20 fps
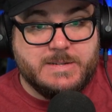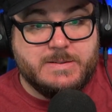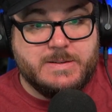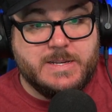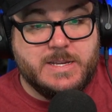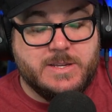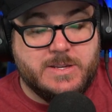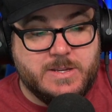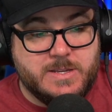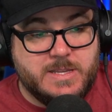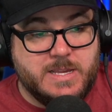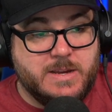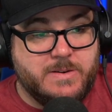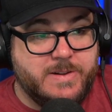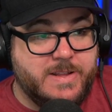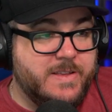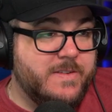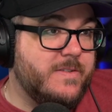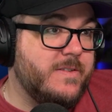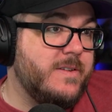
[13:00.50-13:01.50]
that's just how it
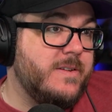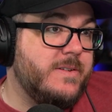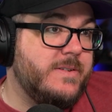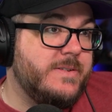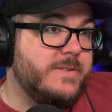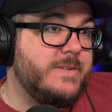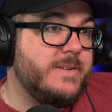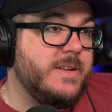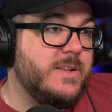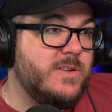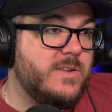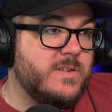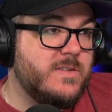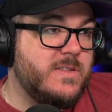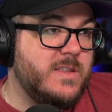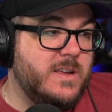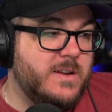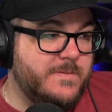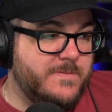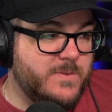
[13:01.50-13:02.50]
is. It's just
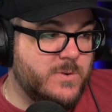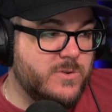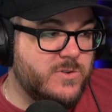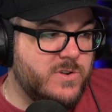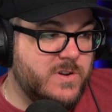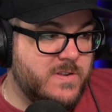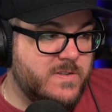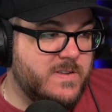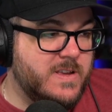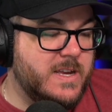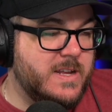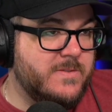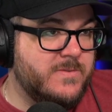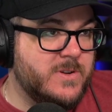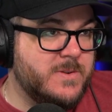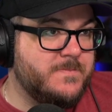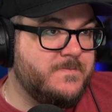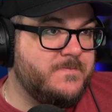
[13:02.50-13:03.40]
the unfortunate side of it.